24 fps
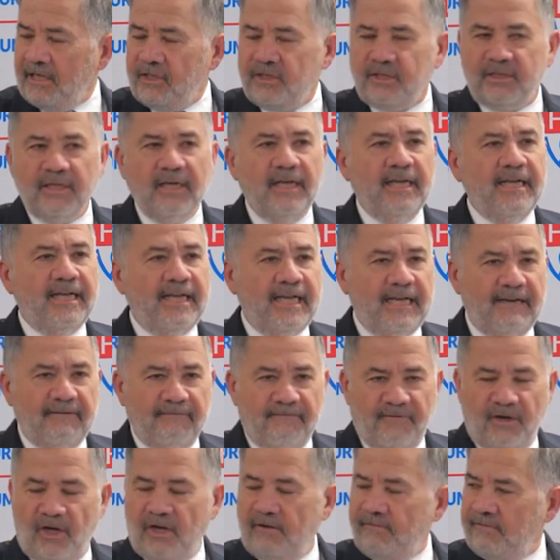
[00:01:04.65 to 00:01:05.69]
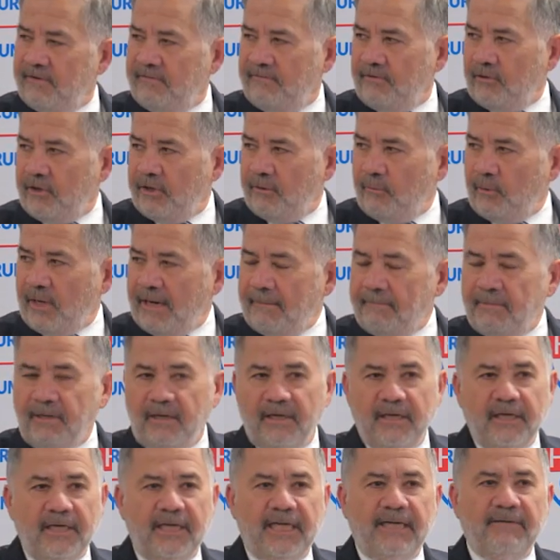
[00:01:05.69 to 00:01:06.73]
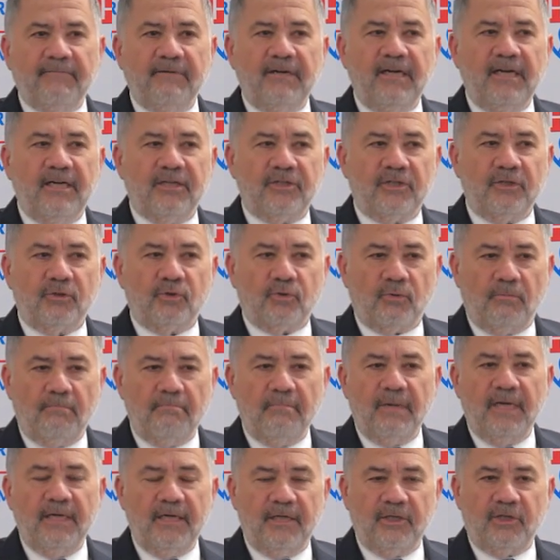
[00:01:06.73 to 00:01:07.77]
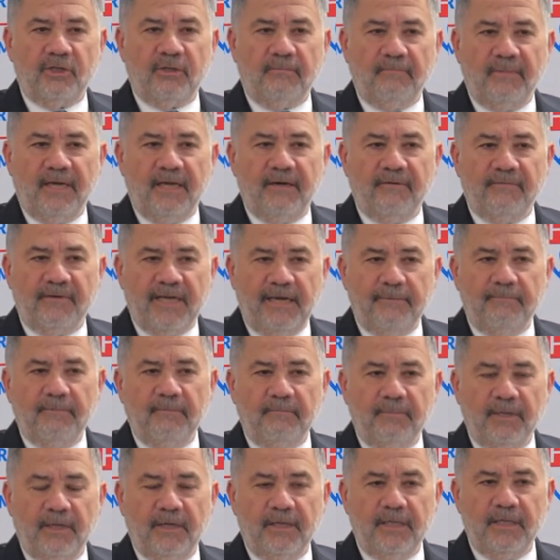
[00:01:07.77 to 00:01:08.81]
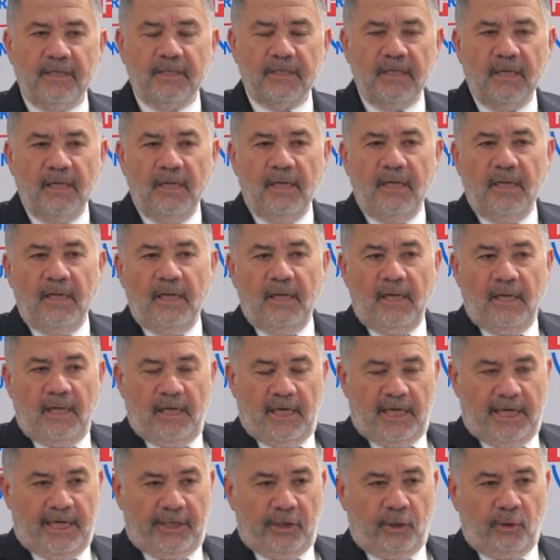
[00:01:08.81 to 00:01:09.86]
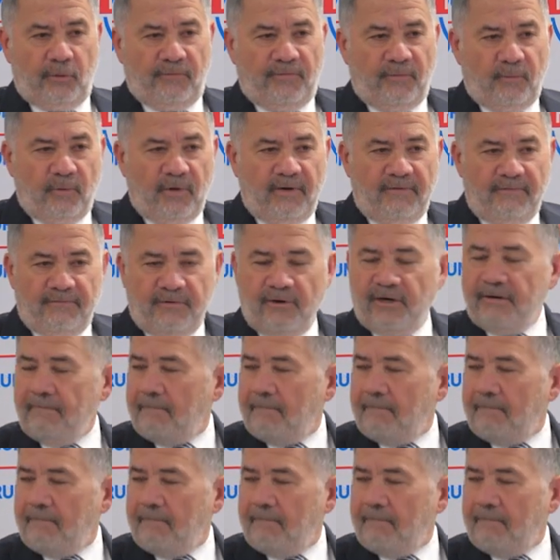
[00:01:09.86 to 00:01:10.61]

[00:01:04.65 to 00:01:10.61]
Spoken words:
It's evolving very rapidly, giving us a tremendous amount of capabilities, and therefore a very